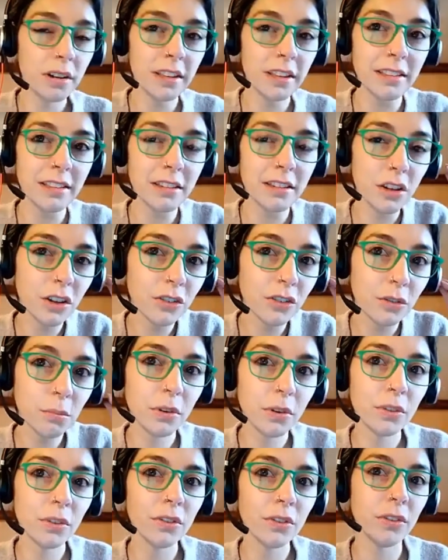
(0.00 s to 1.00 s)
it's not
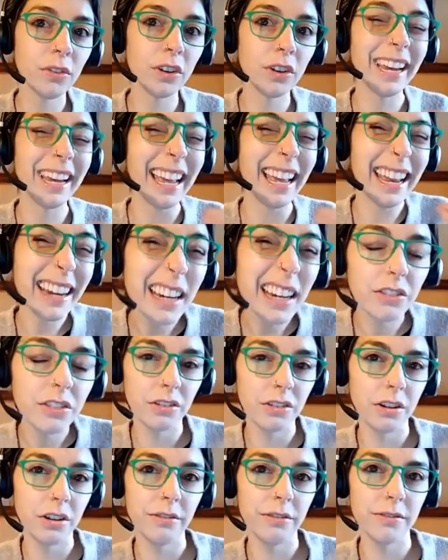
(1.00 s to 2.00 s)
about the
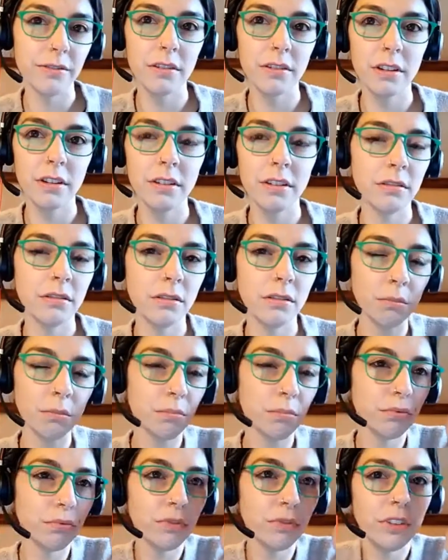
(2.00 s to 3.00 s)
character of, you don't
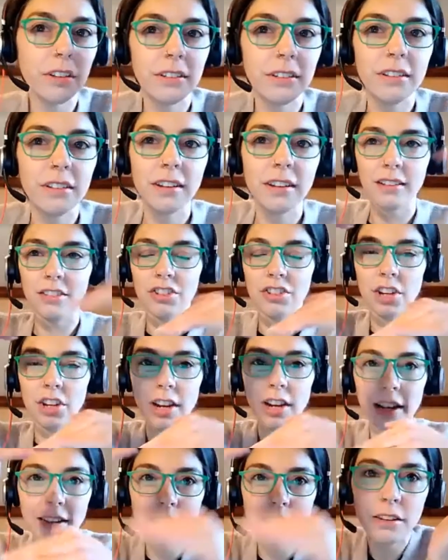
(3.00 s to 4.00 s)
put the
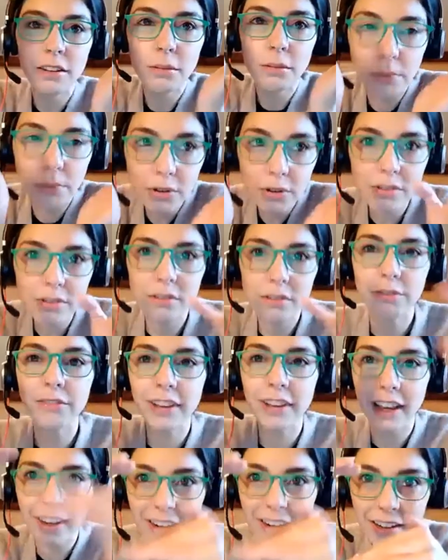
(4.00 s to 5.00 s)
child in a box of
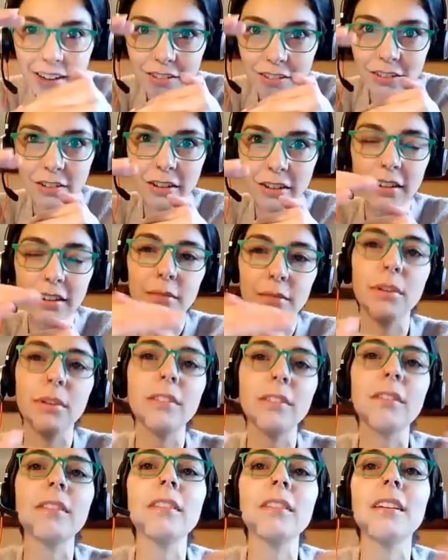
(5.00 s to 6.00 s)
character,
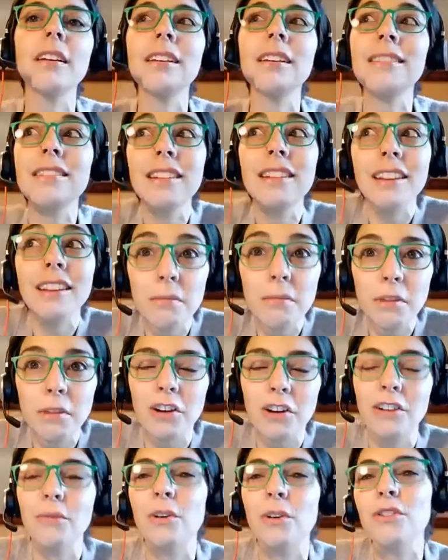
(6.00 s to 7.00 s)
but it's the
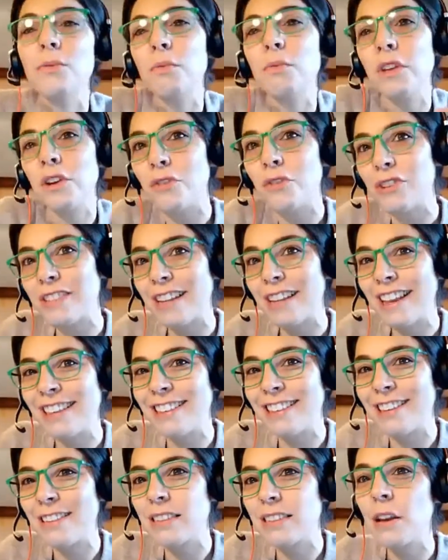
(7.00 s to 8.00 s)
chemical. Once we
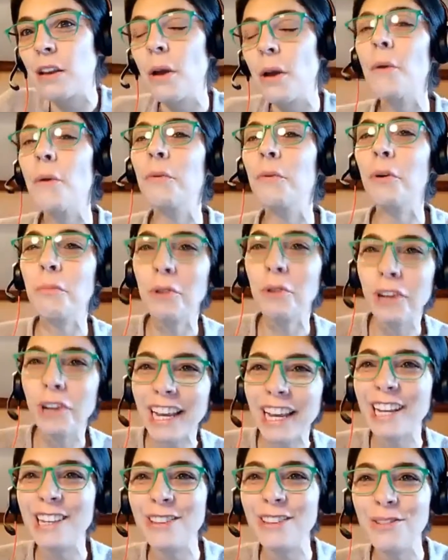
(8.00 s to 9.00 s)
understand this, we're more
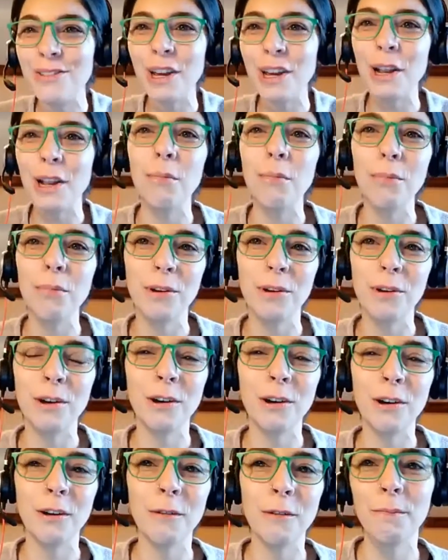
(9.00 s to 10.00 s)
likely to help
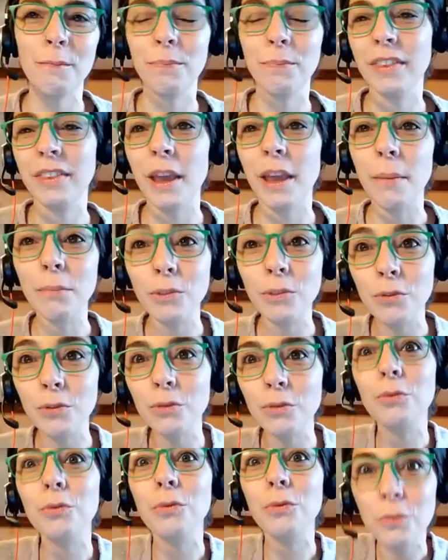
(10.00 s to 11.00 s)
them
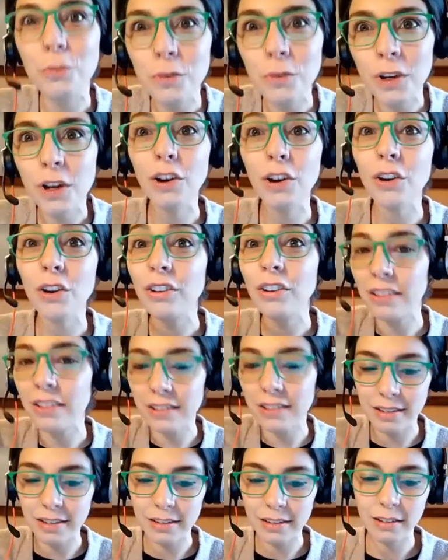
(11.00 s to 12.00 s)
to learn this